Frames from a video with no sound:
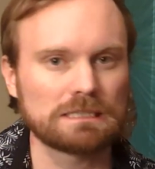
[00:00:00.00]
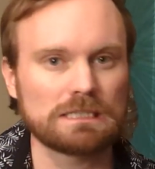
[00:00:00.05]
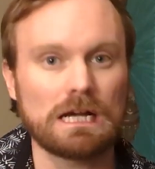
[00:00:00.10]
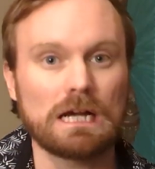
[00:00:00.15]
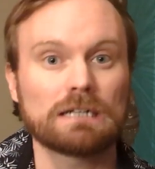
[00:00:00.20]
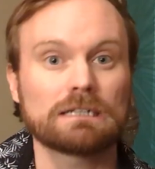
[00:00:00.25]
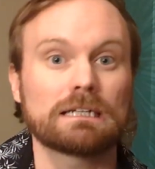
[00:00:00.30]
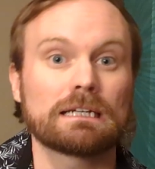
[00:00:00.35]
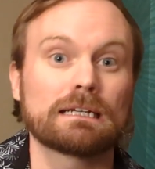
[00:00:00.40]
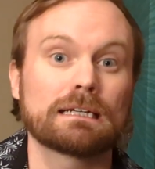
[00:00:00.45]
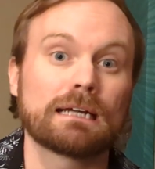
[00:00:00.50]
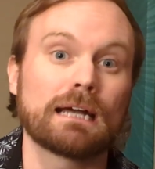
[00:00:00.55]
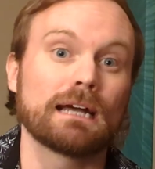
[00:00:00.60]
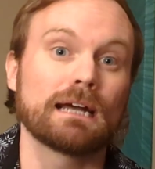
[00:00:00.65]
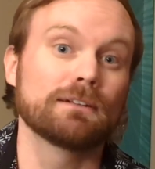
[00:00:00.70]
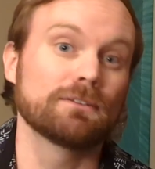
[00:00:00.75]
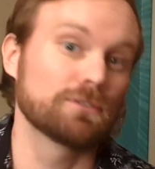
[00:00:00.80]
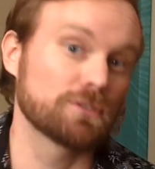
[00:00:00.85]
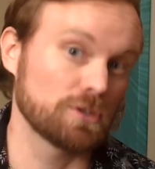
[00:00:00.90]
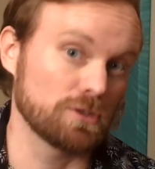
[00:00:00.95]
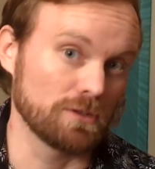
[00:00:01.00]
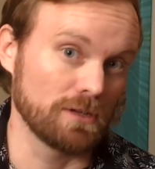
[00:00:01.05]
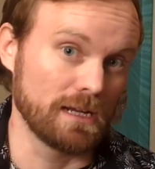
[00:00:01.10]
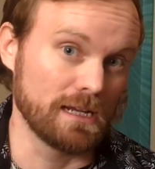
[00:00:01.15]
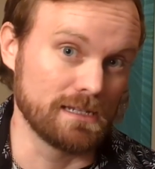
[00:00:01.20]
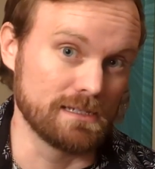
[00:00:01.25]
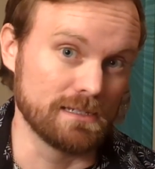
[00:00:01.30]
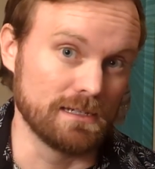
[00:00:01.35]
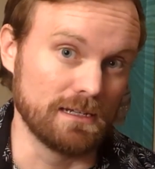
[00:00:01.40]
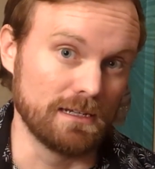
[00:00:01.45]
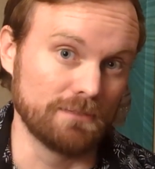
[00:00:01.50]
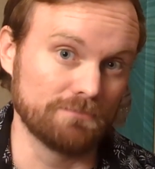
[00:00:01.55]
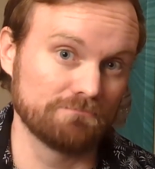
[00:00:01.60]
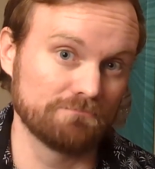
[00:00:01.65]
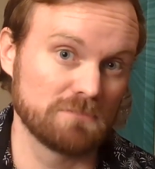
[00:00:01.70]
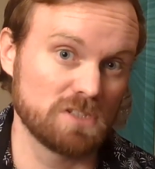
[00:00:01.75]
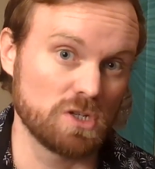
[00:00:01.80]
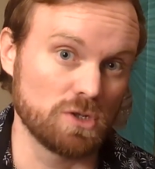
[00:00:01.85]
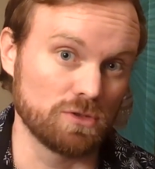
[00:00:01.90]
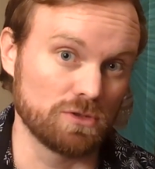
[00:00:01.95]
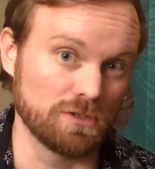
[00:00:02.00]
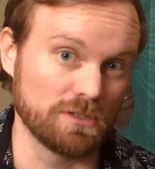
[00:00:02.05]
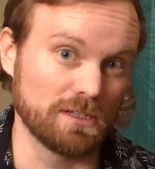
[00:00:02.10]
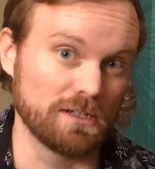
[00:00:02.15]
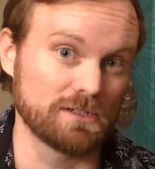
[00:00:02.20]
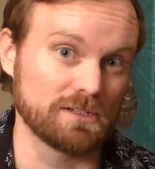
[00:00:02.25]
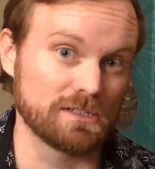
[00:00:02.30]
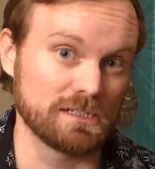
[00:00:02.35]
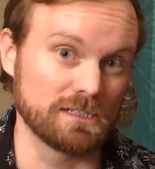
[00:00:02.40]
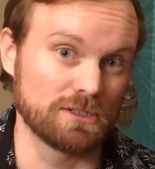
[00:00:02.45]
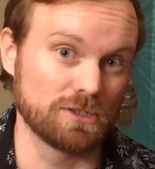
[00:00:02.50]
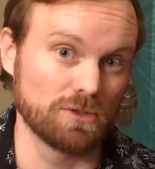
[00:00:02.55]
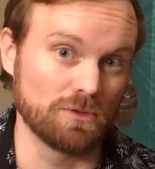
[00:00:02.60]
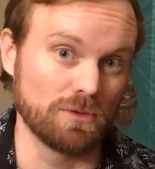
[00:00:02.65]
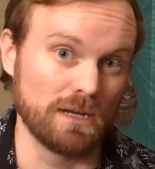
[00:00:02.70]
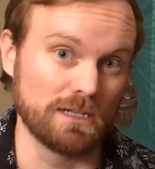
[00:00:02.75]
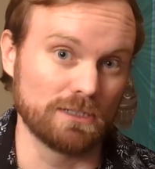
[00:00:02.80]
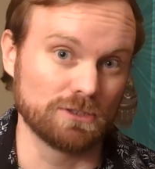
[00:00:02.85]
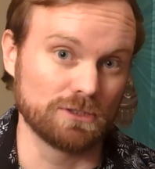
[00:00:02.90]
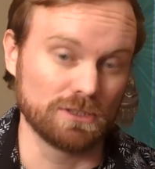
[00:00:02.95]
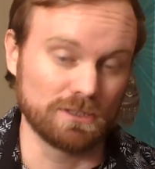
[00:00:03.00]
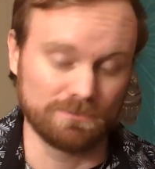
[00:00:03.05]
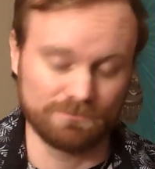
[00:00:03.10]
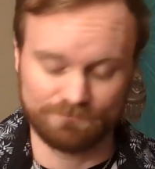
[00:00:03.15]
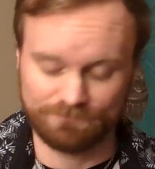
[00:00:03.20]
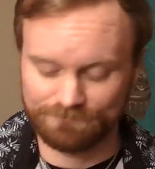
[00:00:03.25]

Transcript: talking kind of crazy due to their situation.